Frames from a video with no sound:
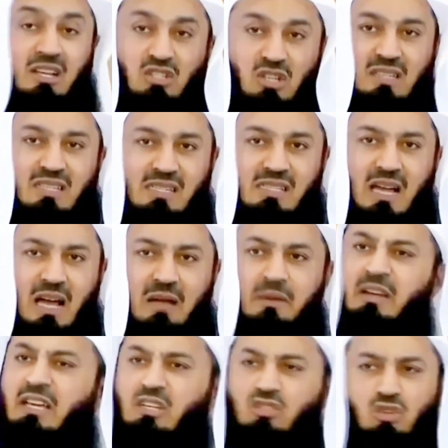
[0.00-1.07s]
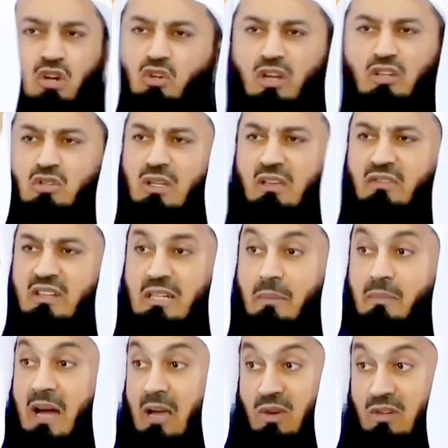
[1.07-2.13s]
chances are he's not going to give it
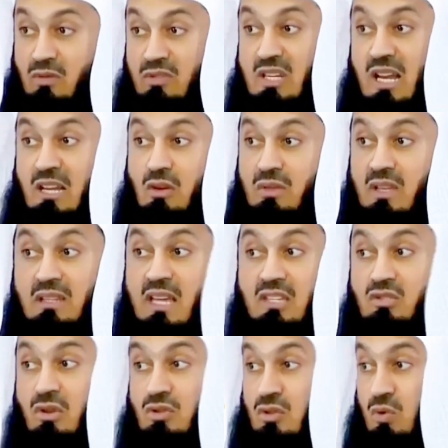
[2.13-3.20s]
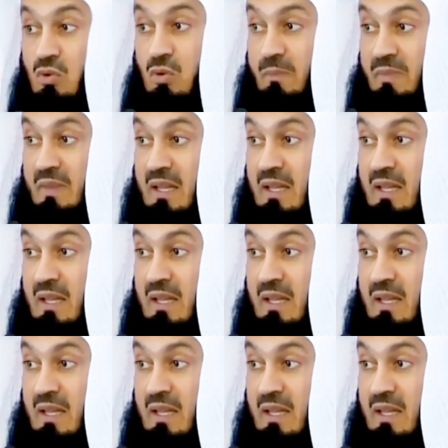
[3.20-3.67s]
up. I want to tell you that that's not true.